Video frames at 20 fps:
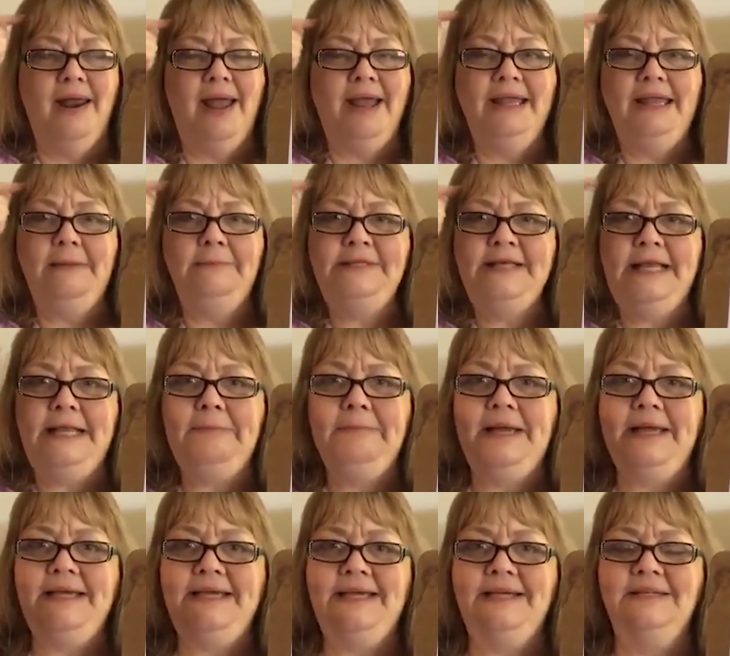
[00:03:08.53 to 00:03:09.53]
I keep telling
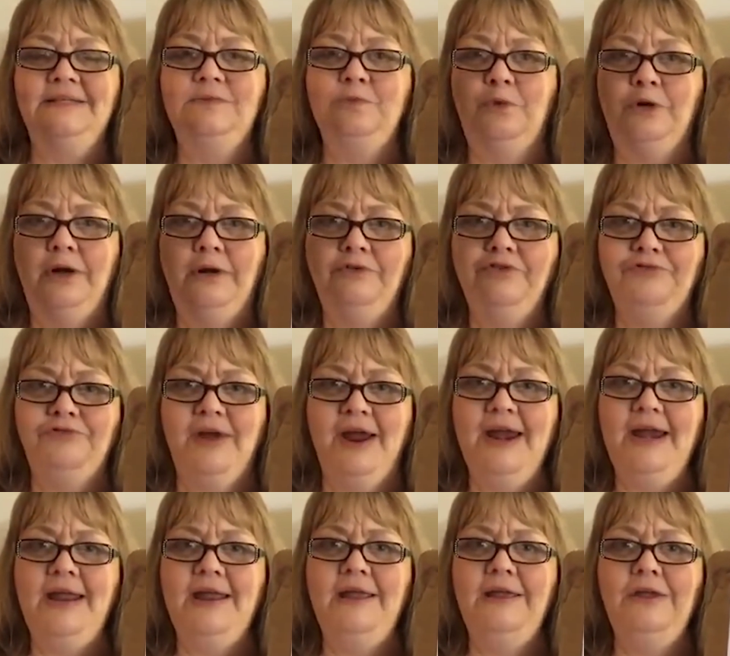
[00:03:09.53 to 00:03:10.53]
my kids, we're
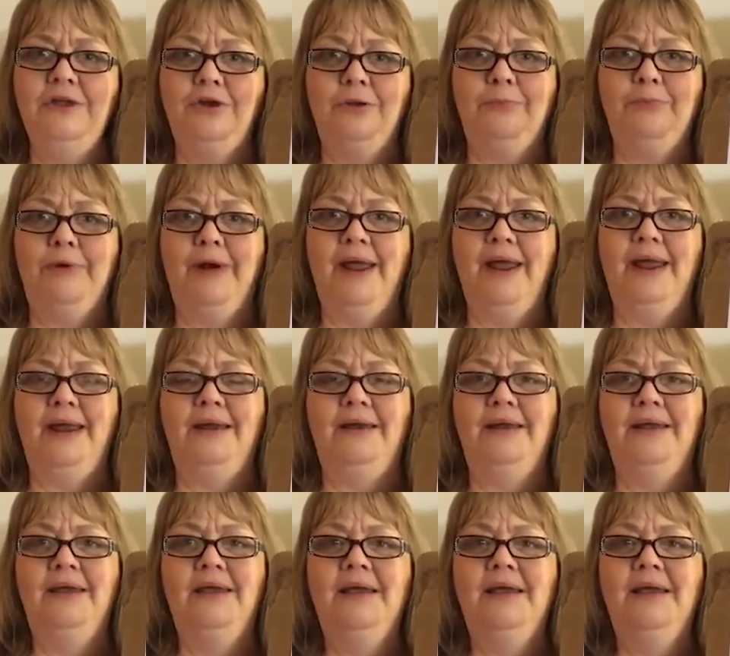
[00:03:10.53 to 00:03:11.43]
training your brain.